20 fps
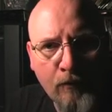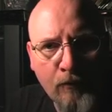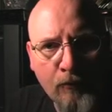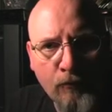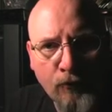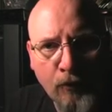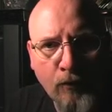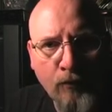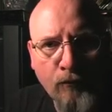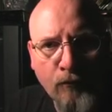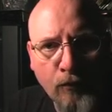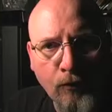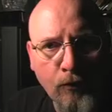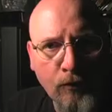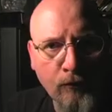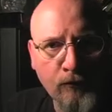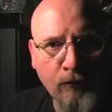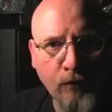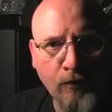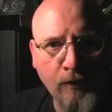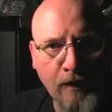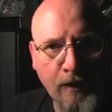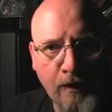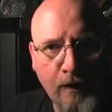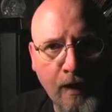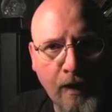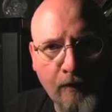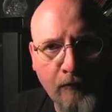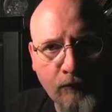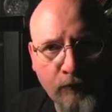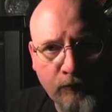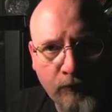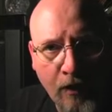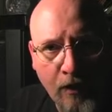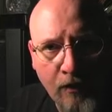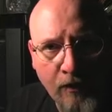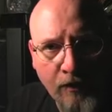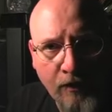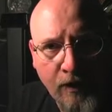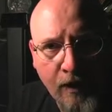George Lucas, only he hadn't
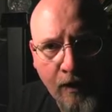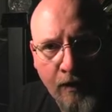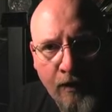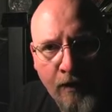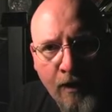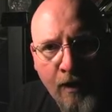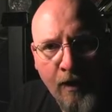started yet.